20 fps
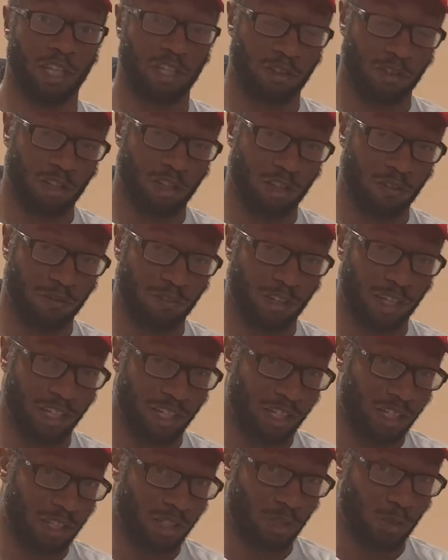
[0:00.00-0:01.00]
if you hit
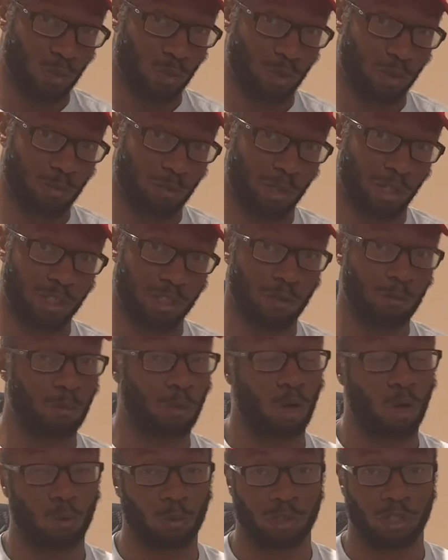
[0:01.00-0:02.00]
it in the sweet spot, the
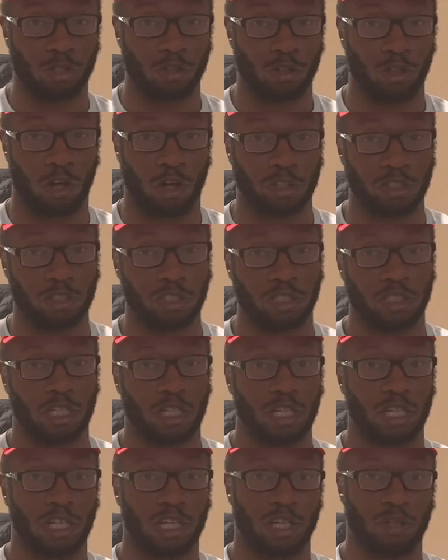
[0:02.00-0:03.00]
ball wouldn't launch;
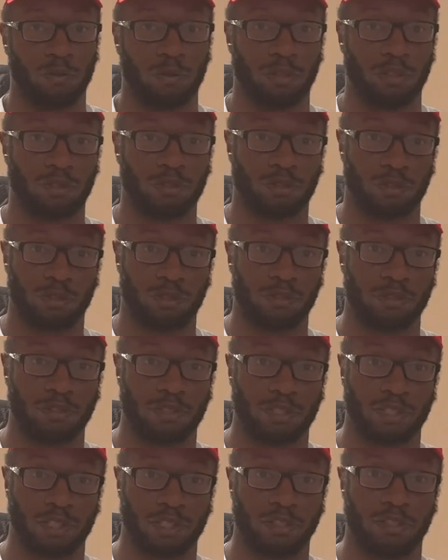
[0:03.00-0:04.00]
it would sort of
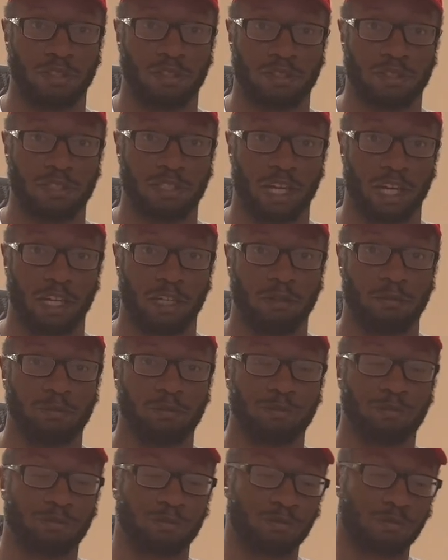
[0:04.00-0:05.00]
still stay in.
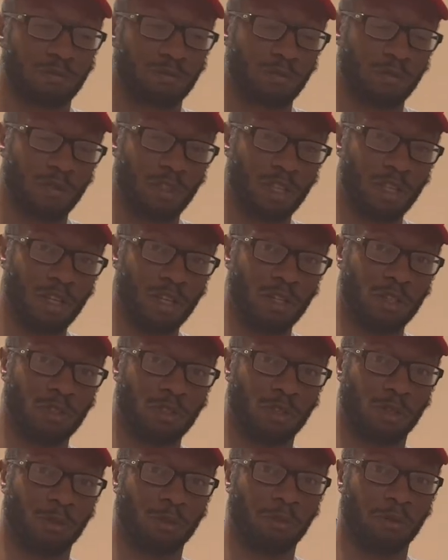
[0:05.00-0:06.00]

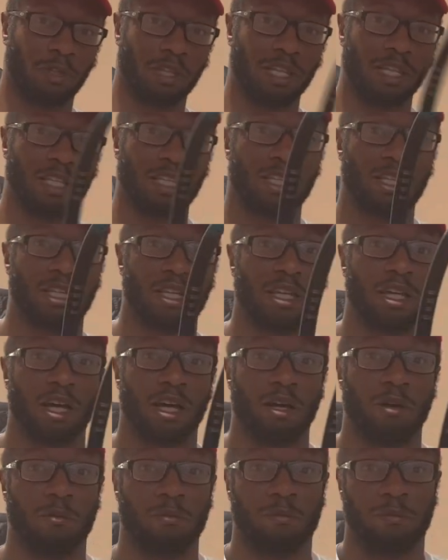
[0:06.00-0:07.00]
So
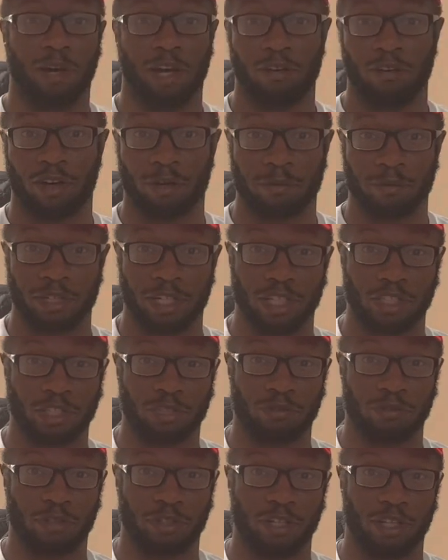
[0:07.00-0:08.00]
my
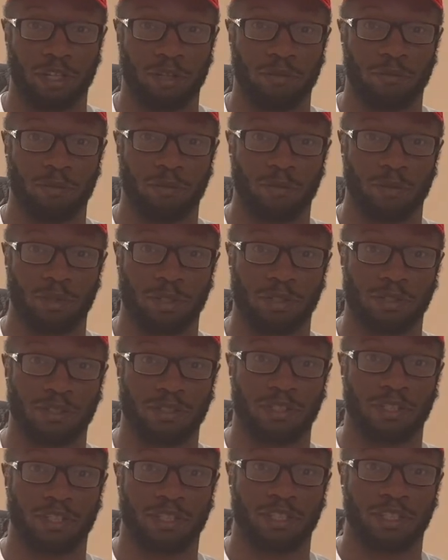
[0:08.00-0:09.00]
recommendation for him
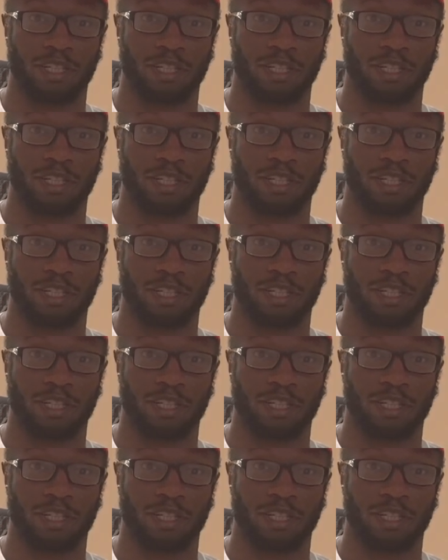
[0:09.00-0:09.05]
was